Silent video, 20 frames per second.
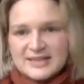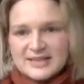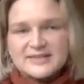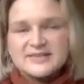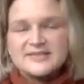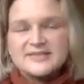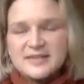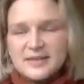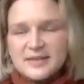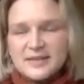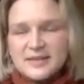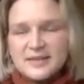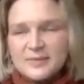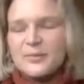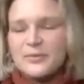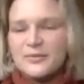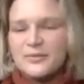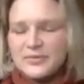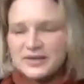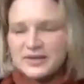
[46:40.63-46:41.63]
At
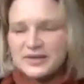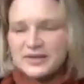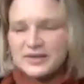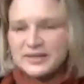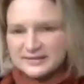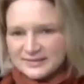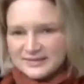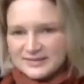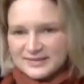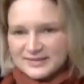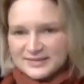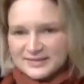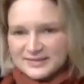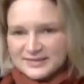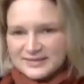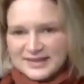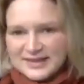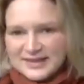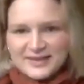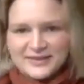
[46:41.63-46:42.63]
some point,
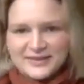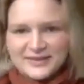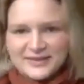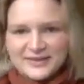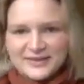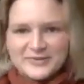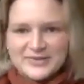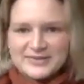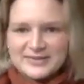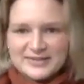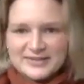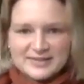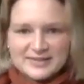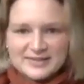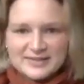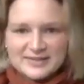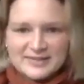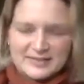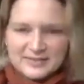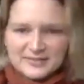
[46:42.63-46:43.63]
that ocean is
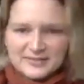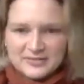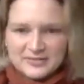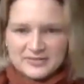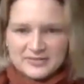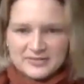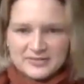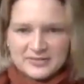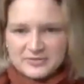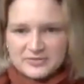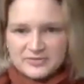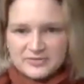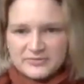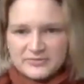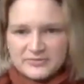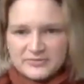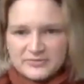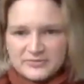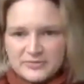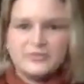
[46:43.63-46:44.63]
going to touch the shore
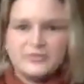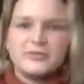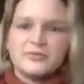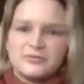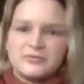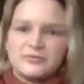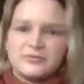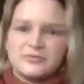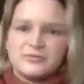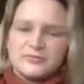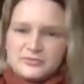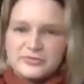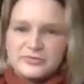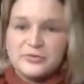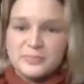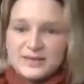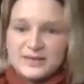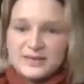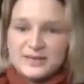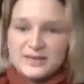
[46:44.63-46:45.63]
of your
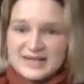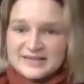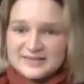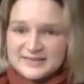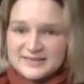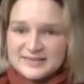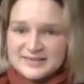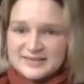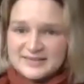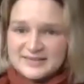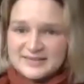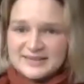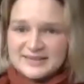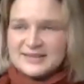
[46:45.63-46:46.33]
place,